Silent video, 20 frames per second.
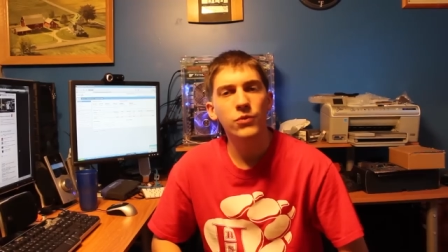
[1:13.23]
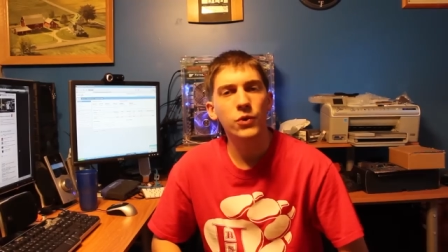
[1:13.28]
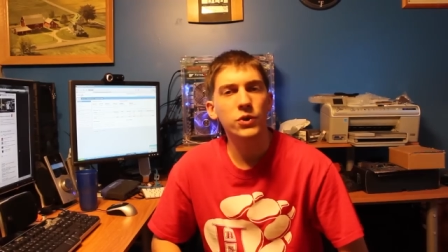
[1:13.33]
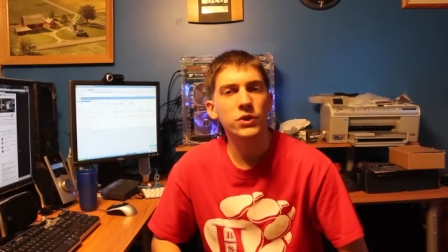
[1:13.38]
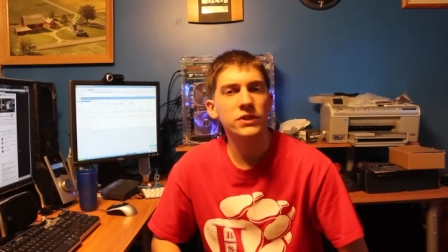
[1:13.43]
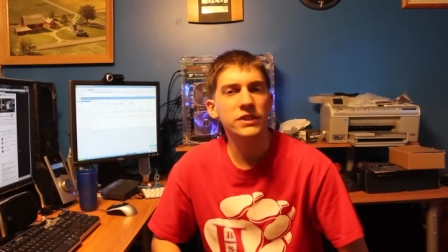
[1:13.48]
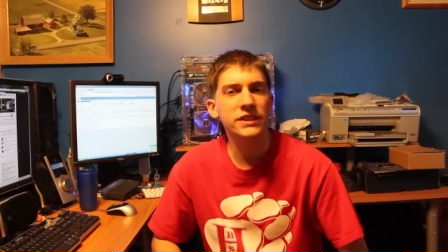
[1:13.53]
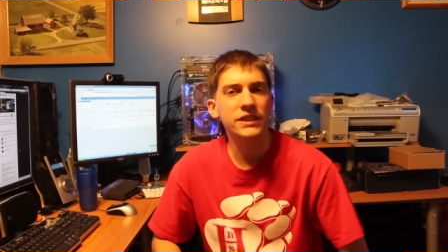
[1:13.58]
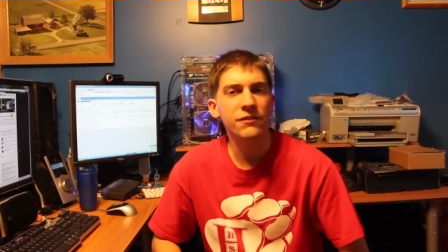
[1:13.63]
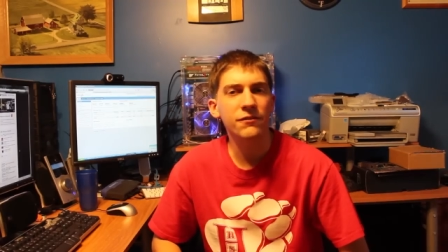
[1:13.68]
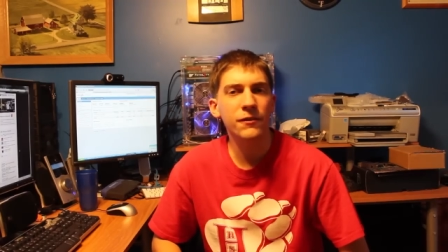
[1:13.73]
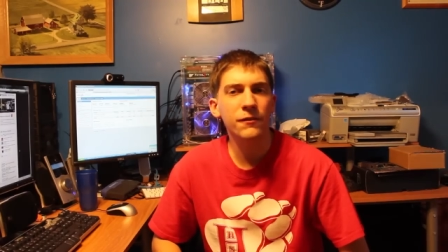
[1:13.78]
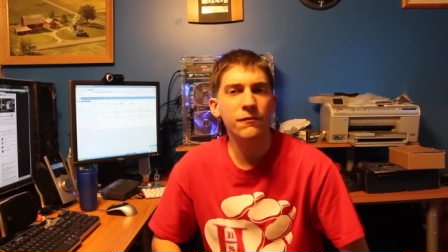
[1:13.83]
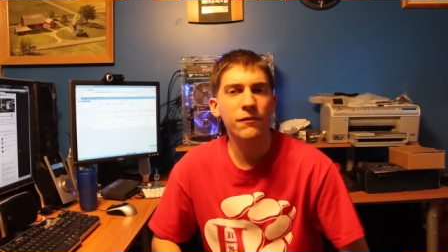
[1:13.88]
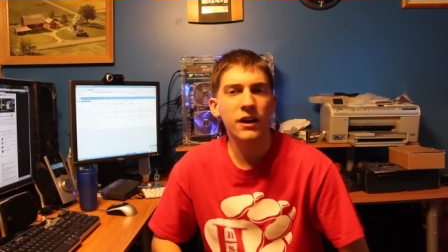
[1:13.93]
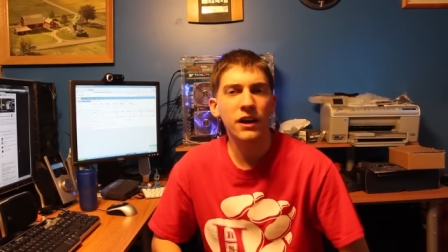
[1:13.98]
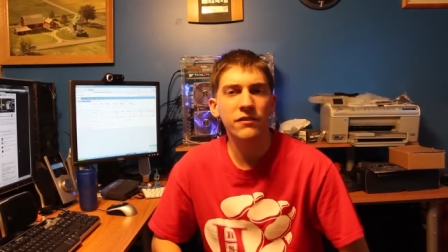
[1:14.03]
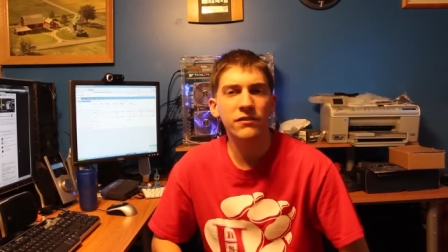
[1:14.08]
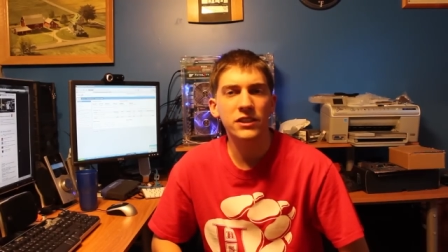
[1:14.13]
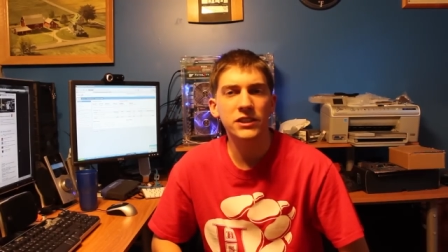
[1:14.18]
more than
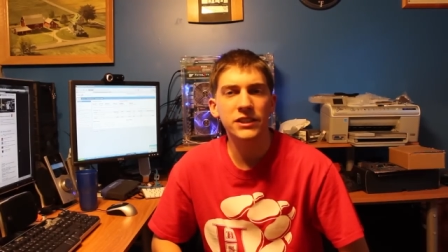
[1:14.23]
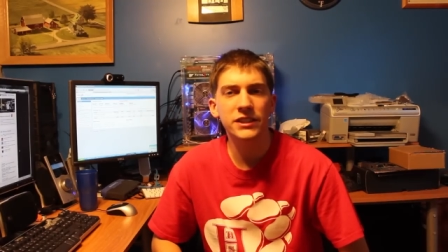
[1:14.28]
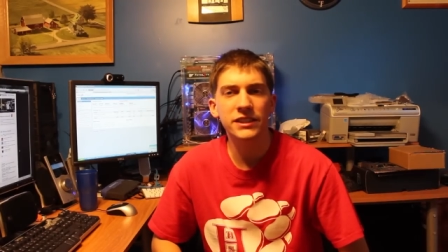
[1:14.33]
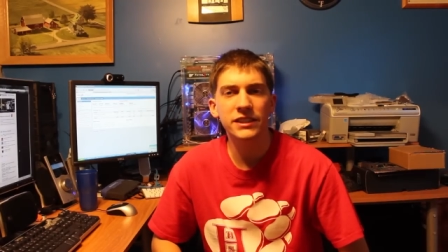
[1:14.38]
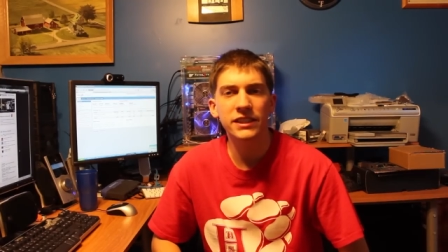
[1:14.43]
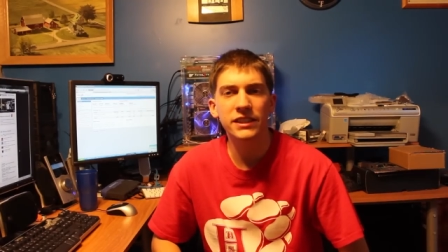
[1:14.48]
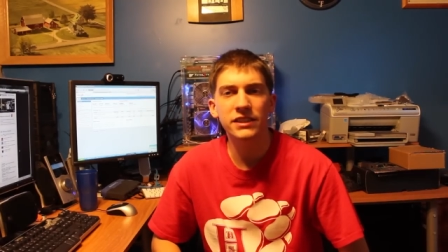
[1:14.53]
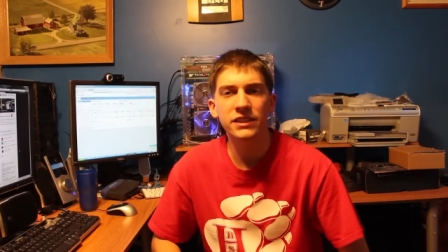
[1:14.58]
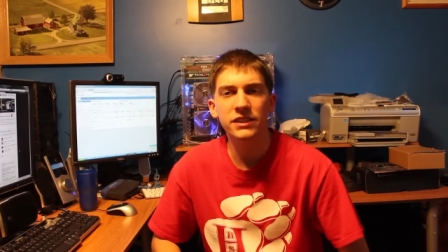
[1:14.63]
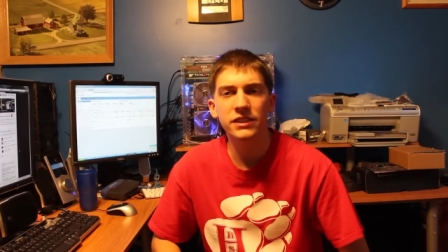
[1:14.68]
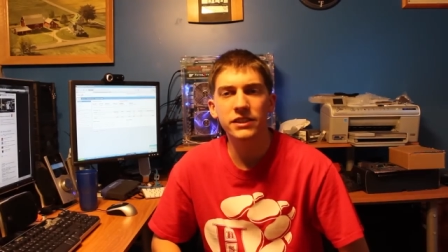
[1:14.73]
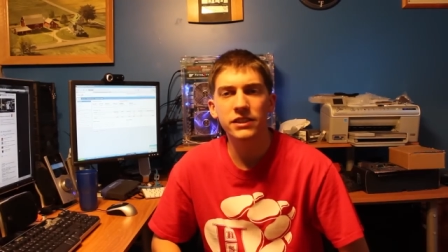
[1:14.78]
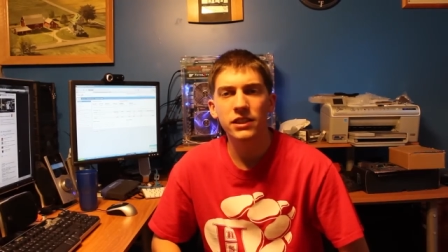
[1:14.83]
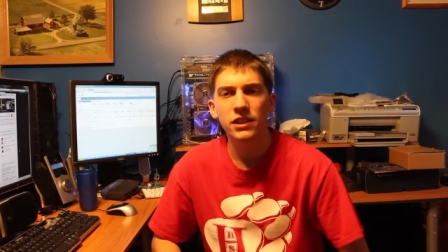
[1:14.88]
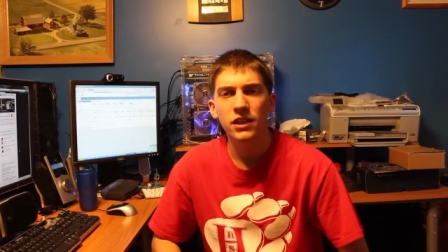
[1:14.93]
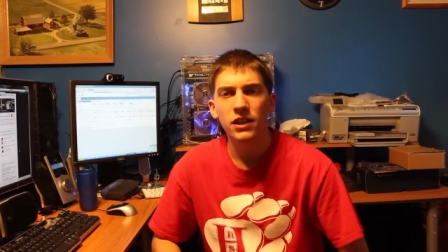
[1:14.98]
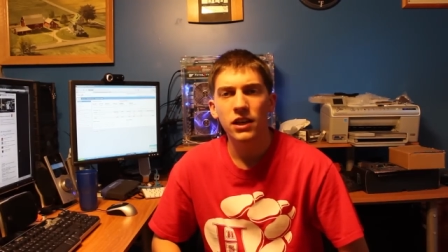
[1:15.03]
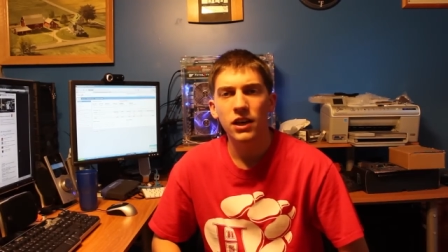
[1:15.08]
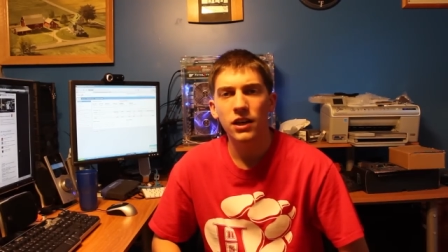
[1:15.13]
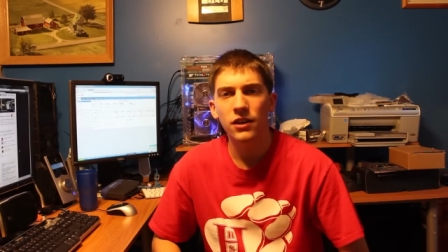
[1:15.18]
75 incidents
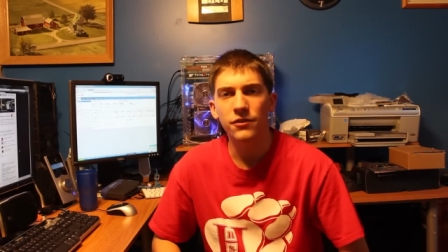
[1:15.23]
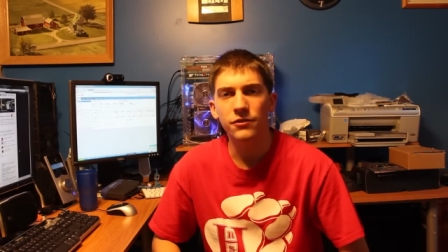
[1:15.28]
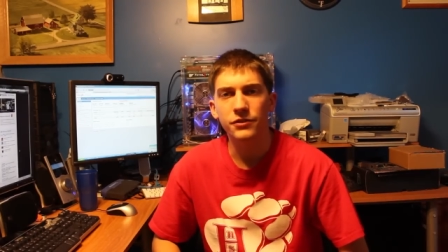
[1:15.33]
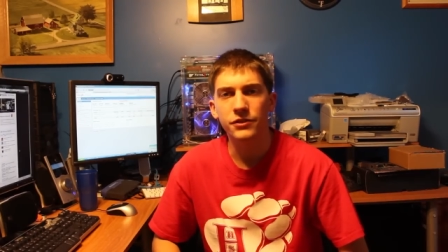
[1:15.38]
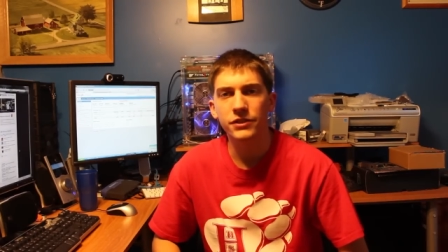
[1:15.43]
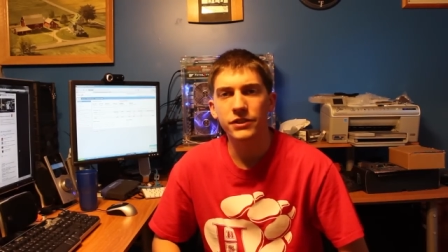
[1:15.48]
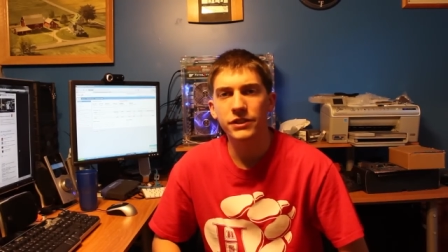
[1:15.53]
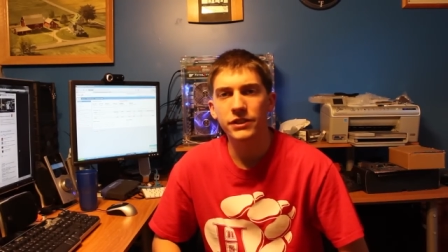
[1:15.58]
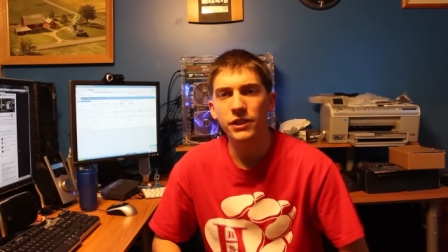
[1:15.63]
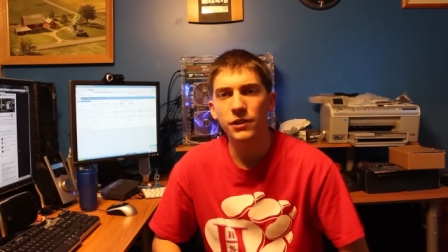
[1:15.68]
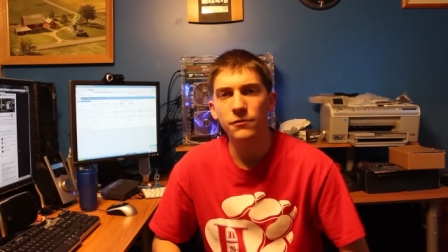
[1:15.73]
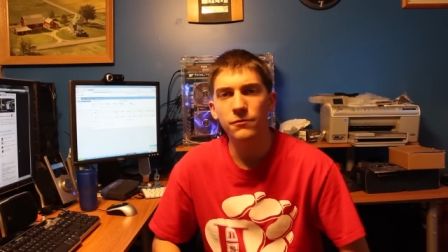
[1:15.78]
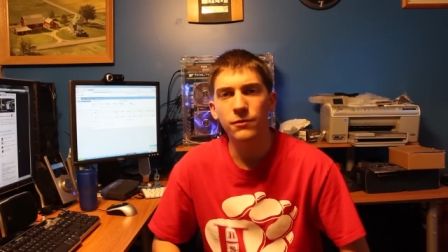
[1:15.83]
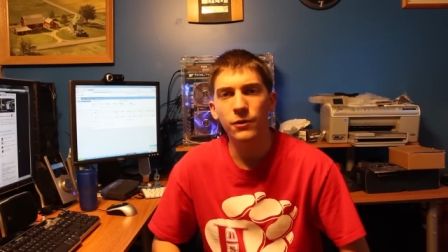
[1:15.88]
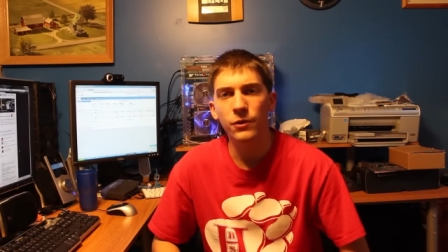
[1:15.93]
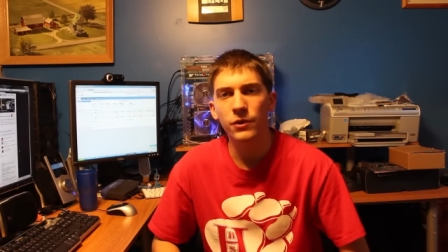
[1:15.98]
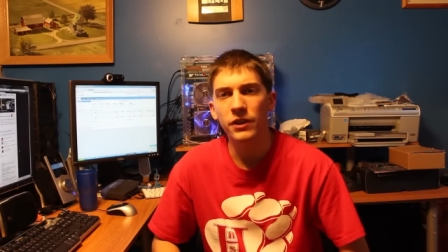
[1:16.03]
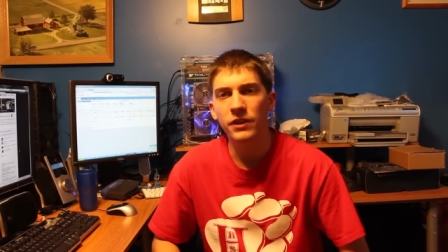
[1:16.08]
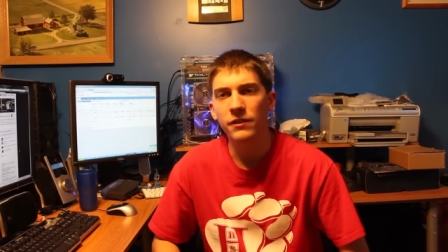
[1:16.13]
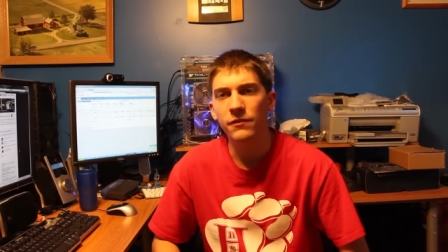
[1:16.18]
of cell
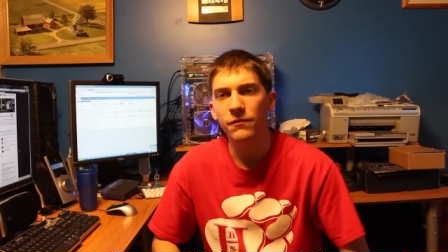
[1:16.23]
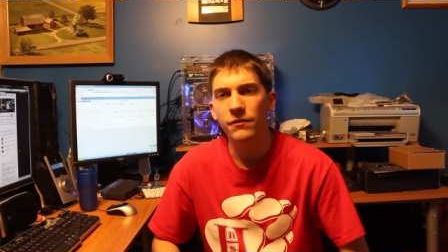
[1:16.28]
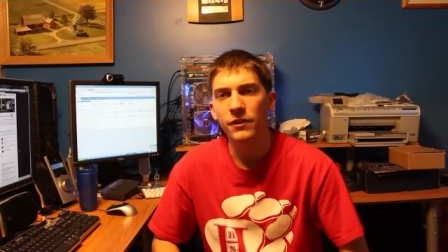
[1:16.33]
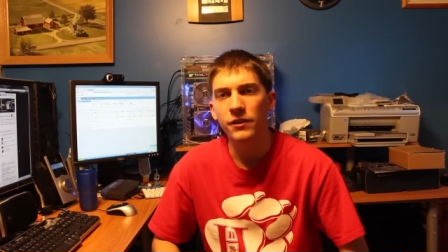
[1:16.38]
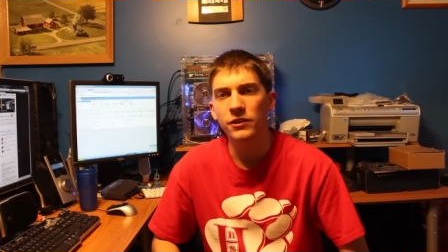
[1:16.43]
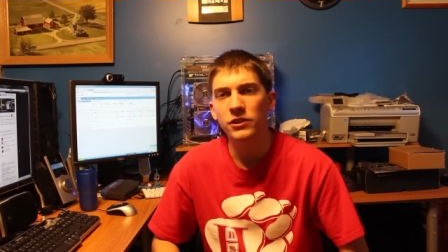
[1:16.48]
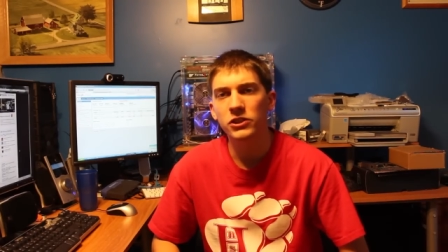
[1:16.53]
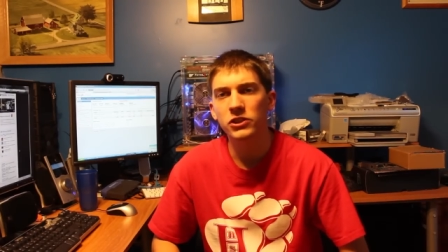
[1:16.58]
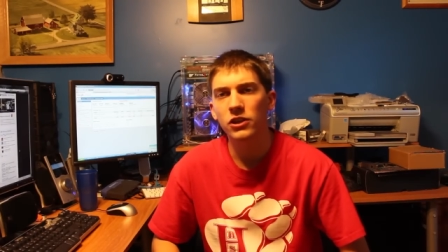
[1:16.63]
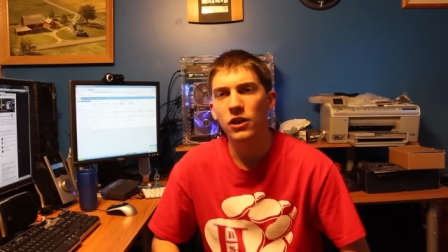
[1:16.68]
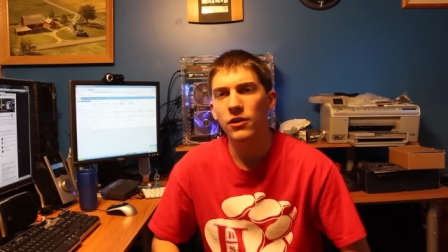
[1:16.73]
phone interference